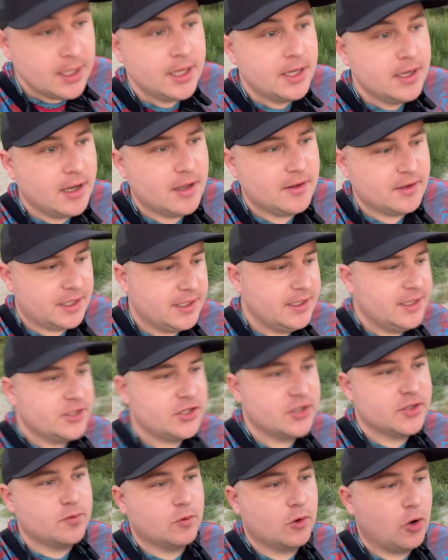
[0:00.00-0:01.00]
Uh, the
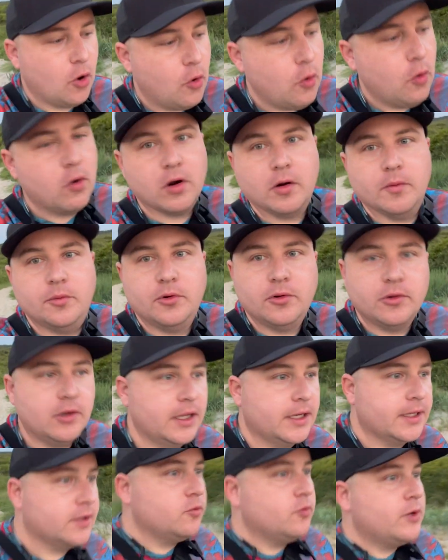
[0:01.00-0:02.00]
conditions were horrible.
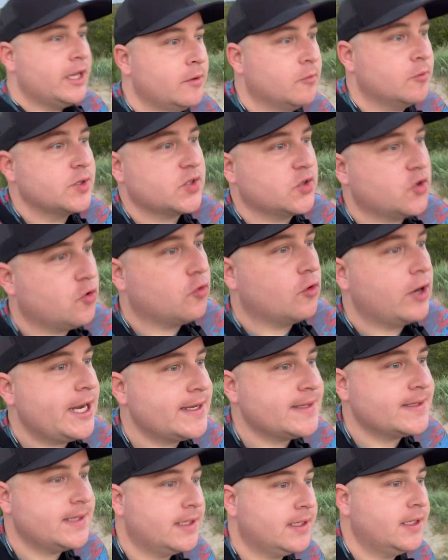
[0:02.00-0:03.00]
Like, the wind was
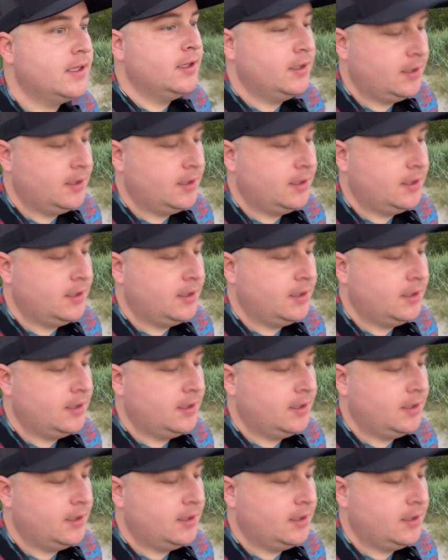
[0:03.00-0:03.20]
crazy.